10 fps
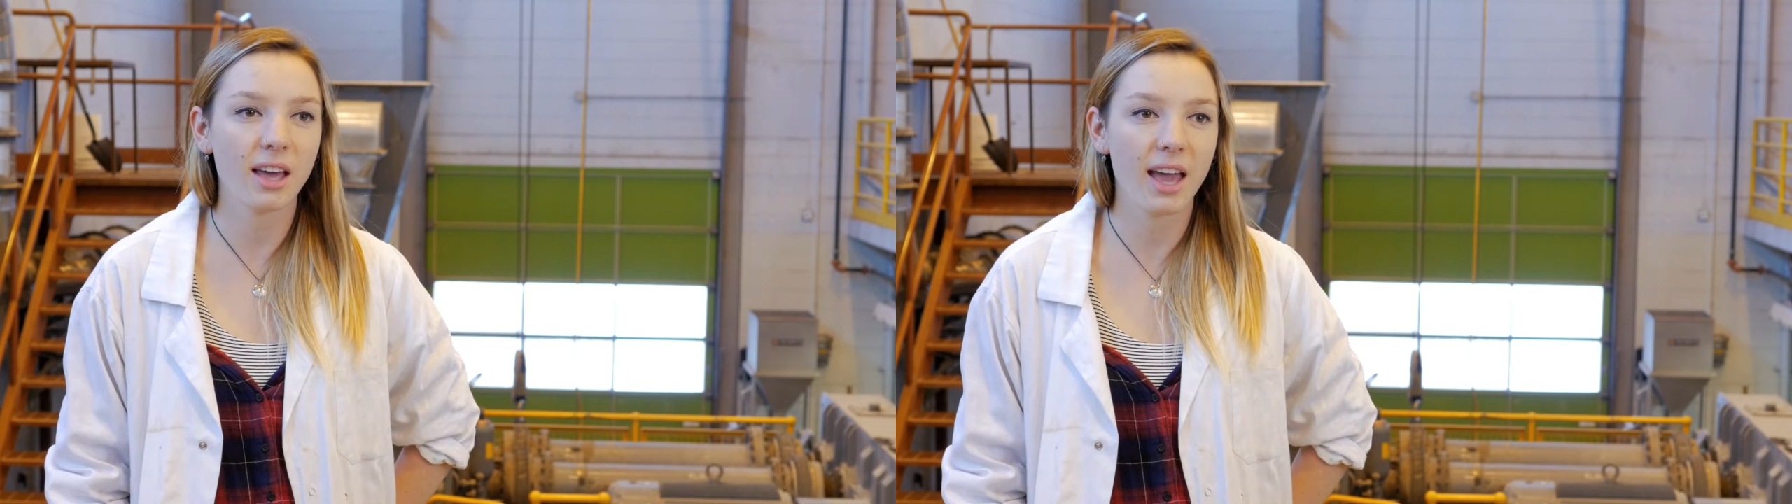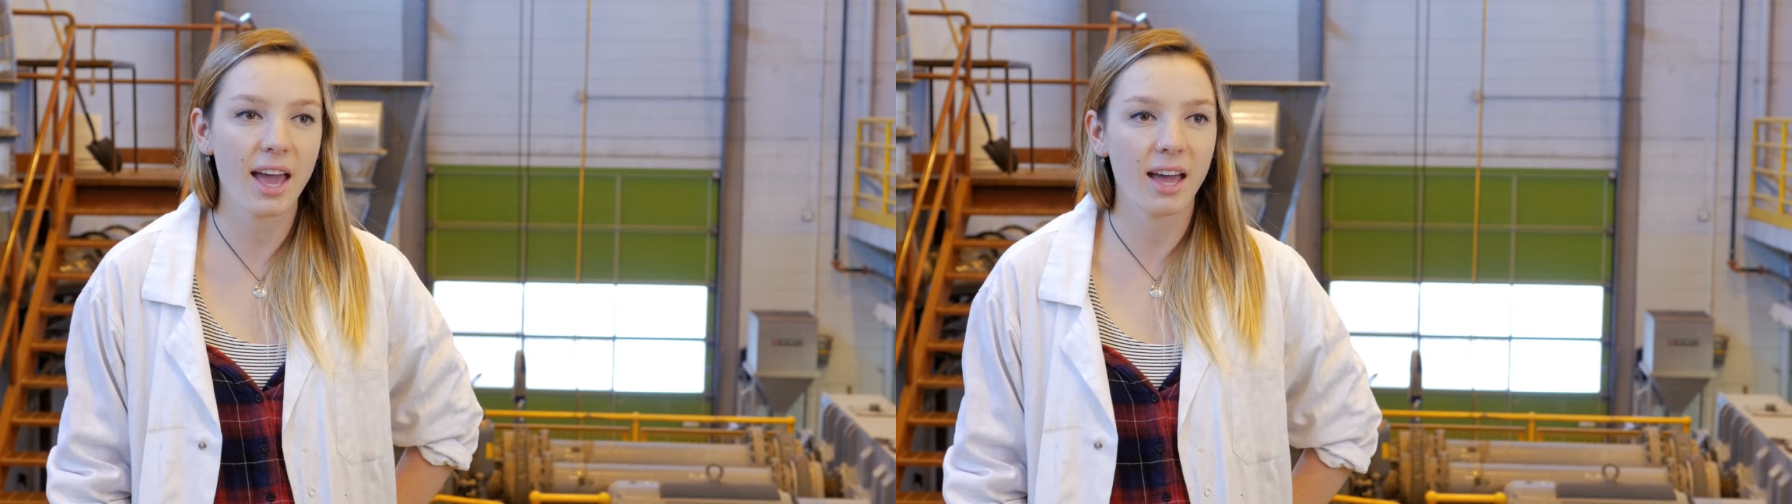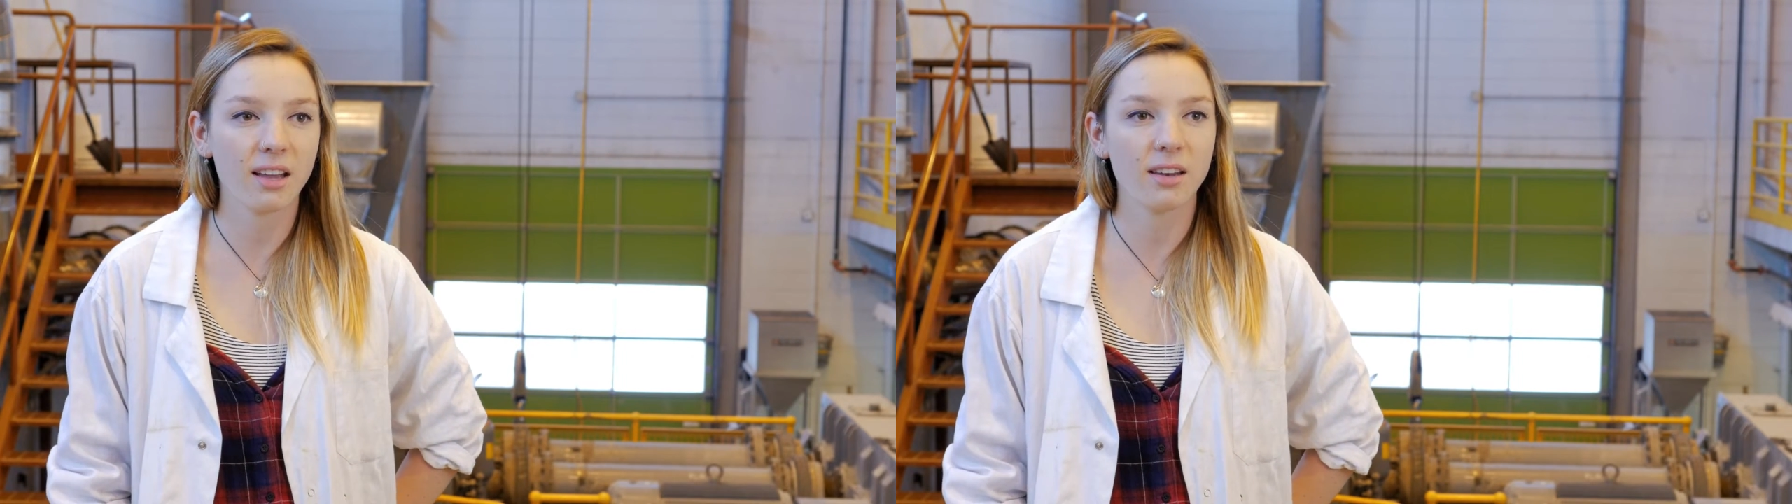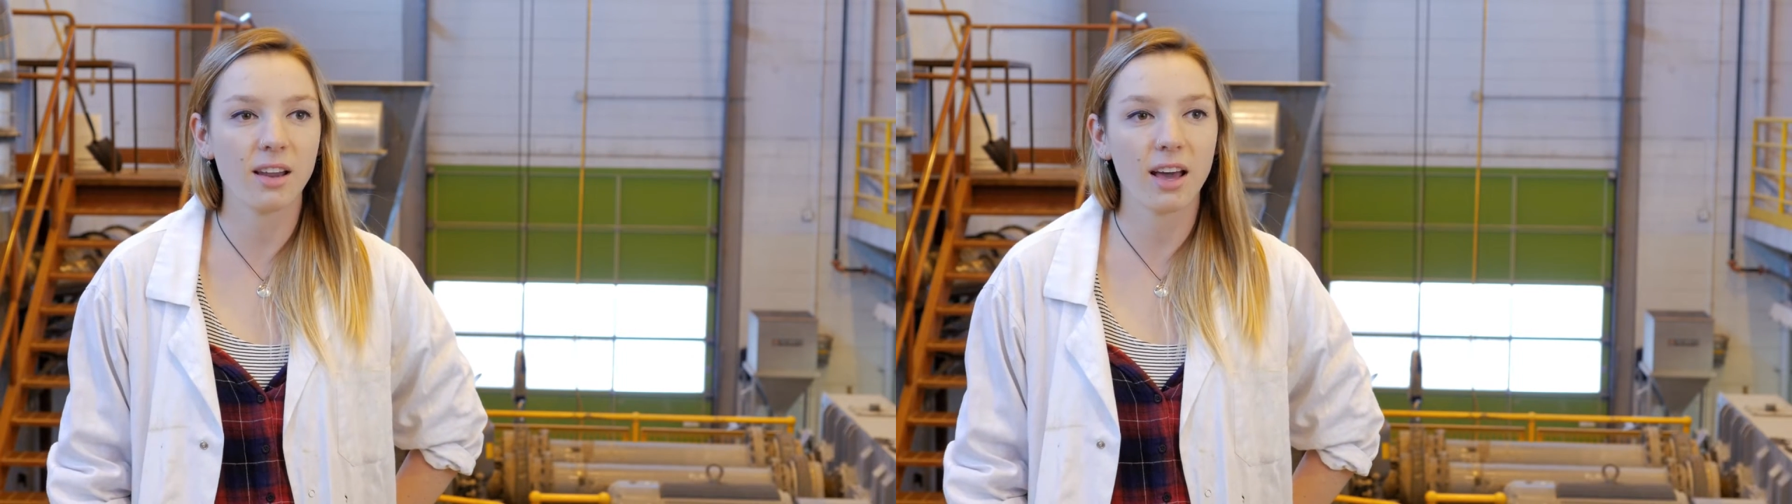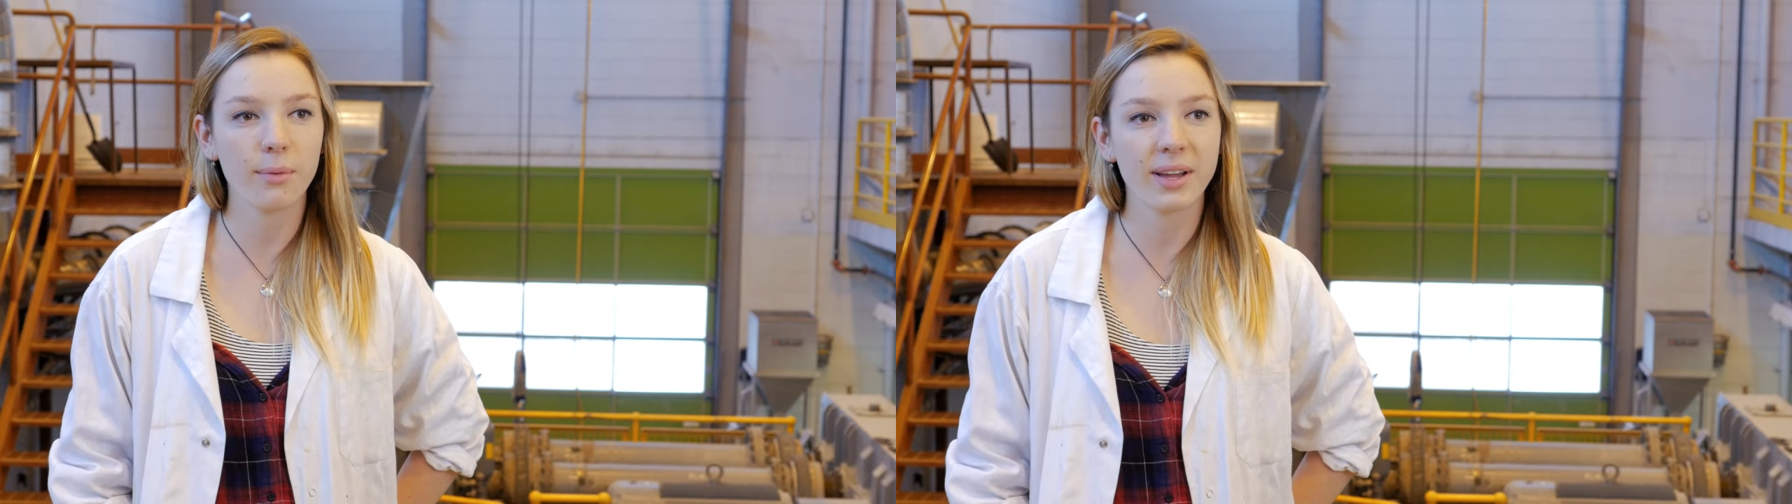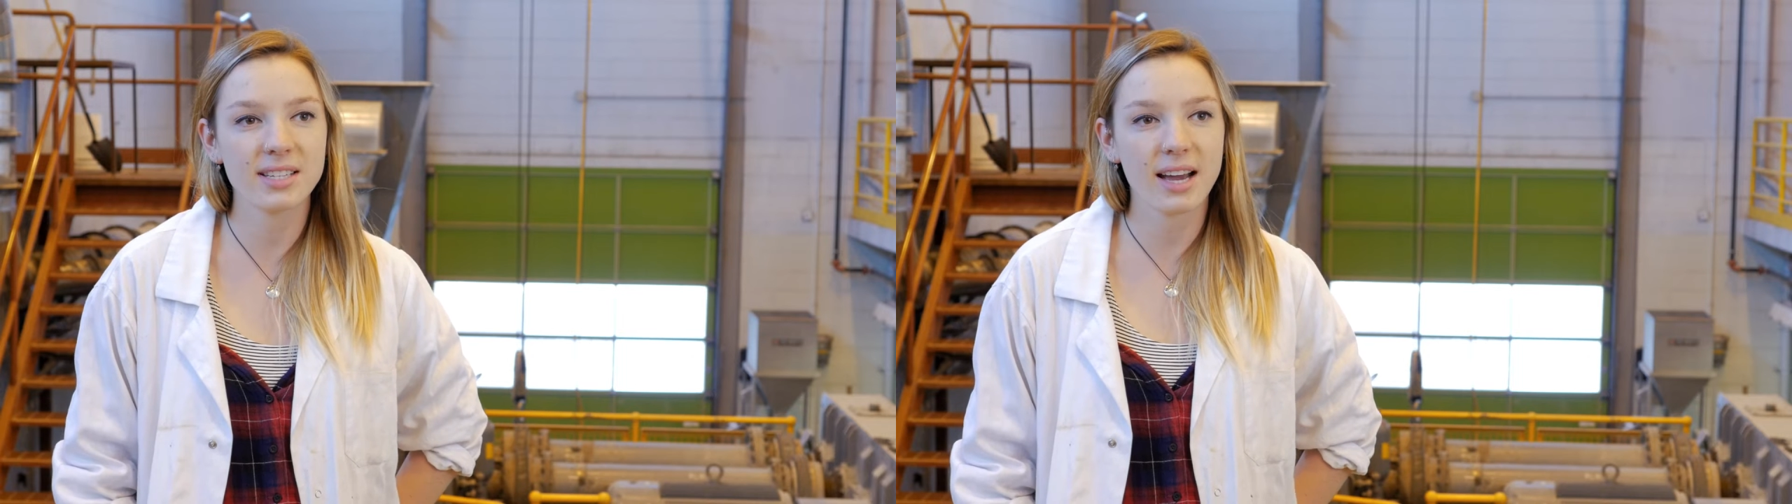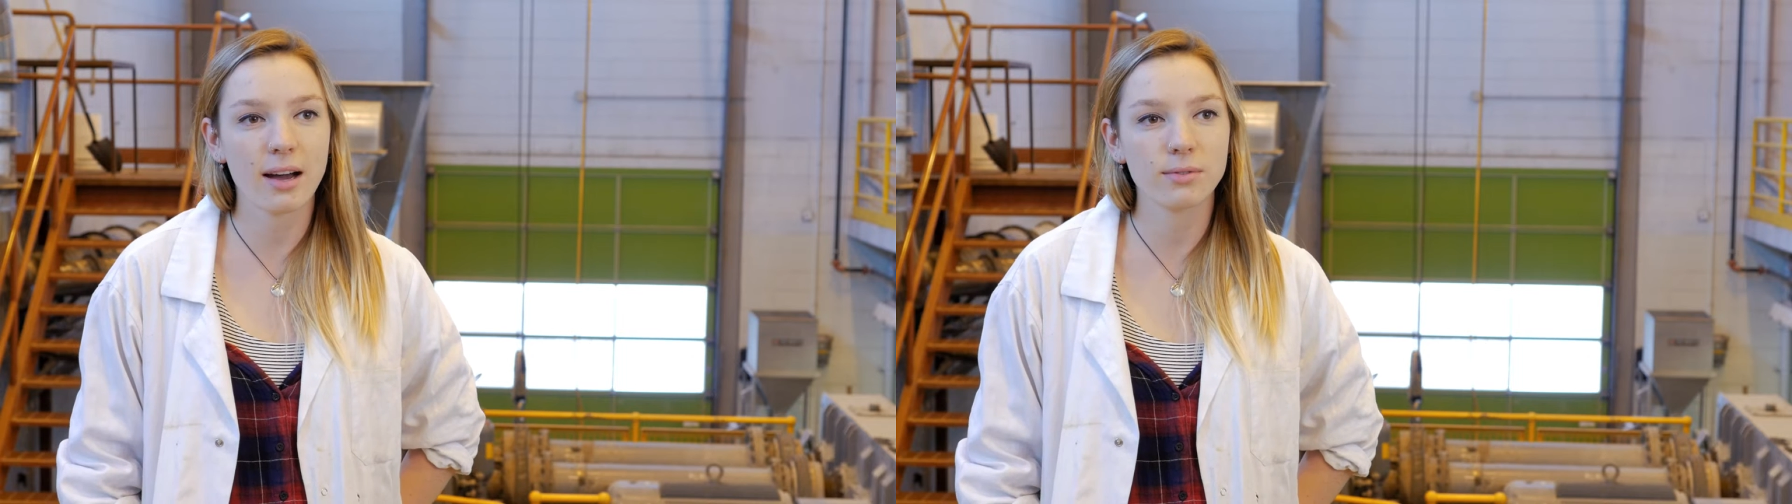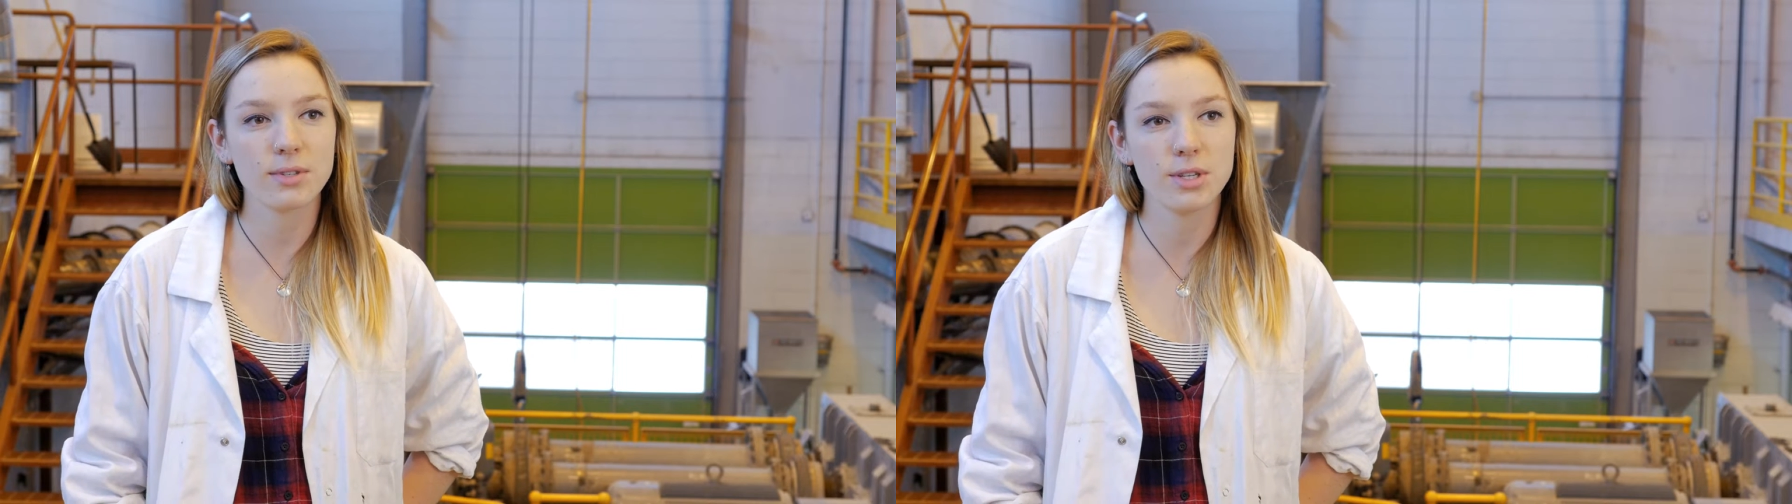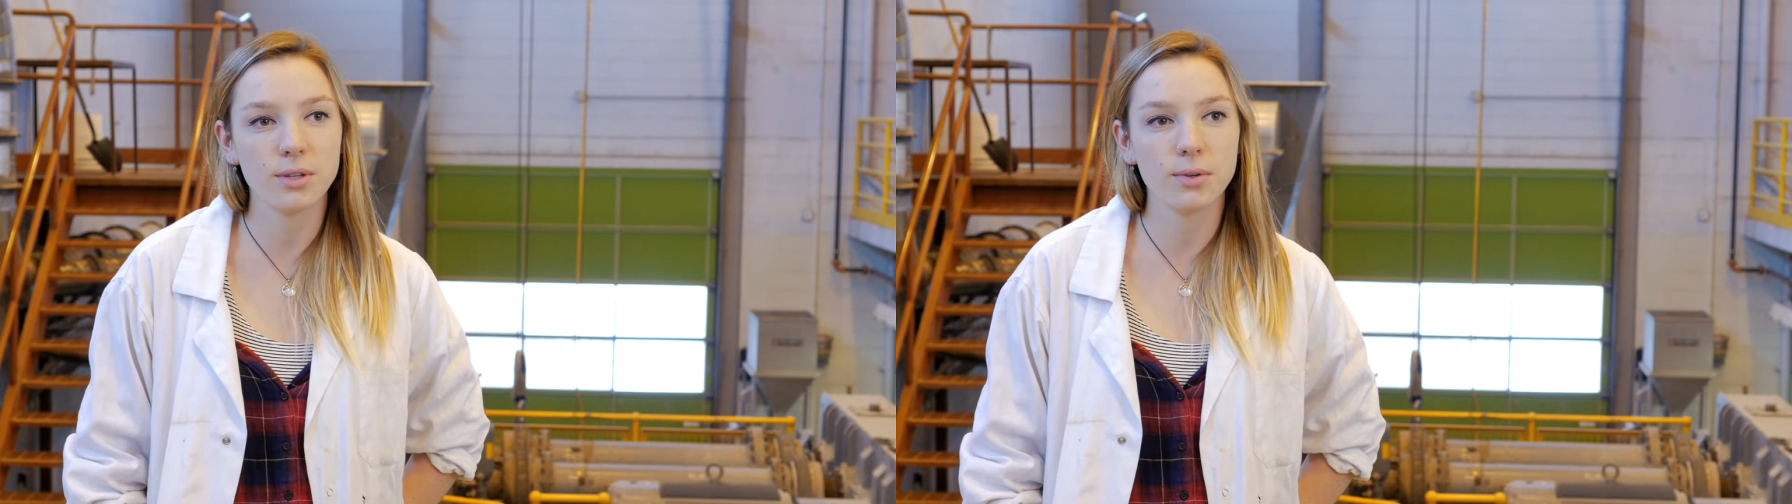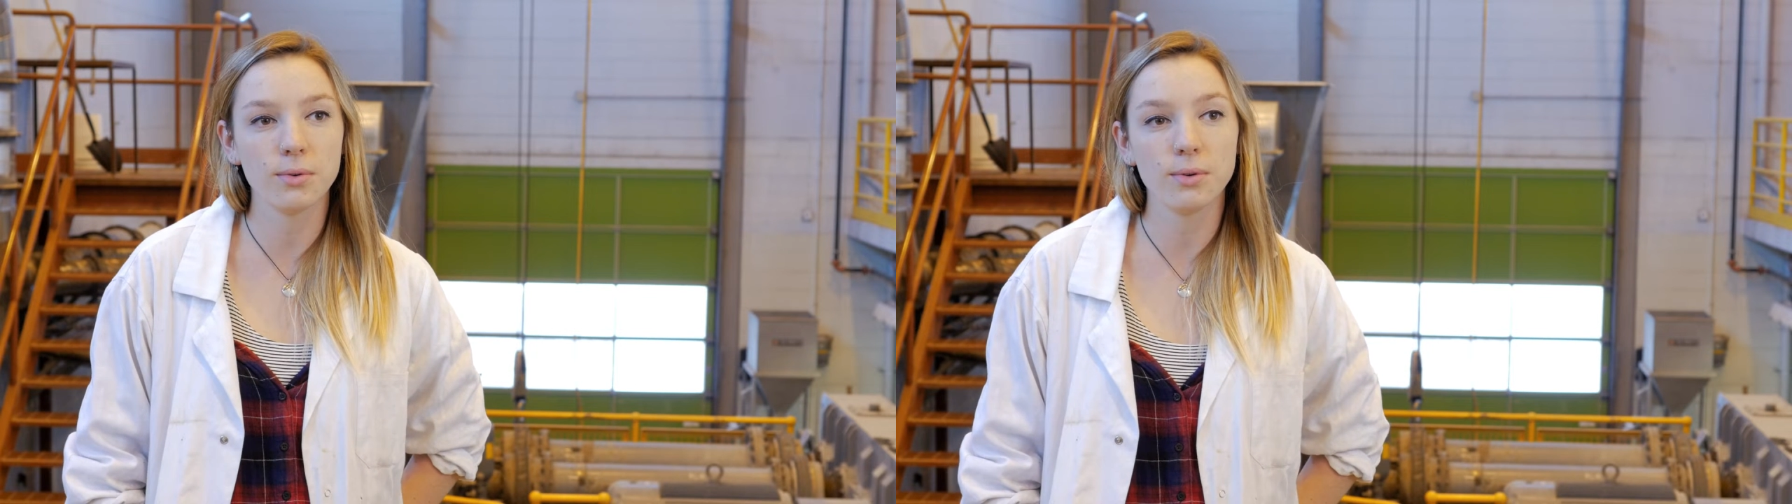and I went down
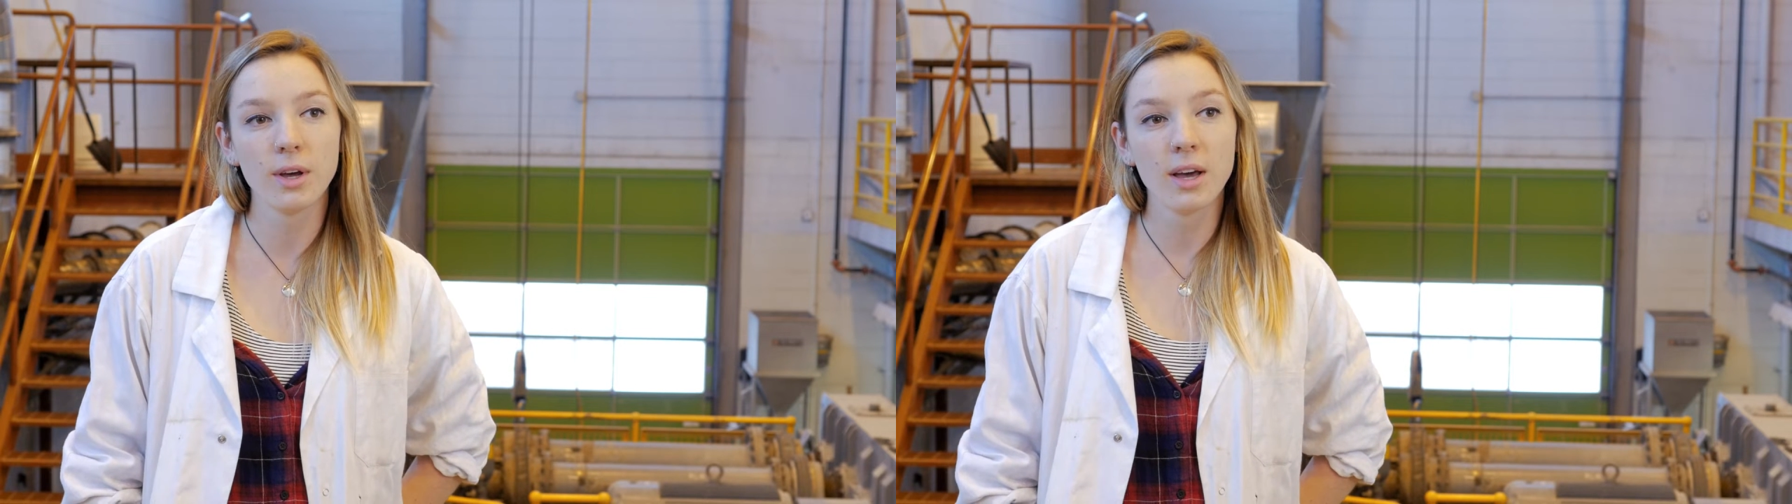to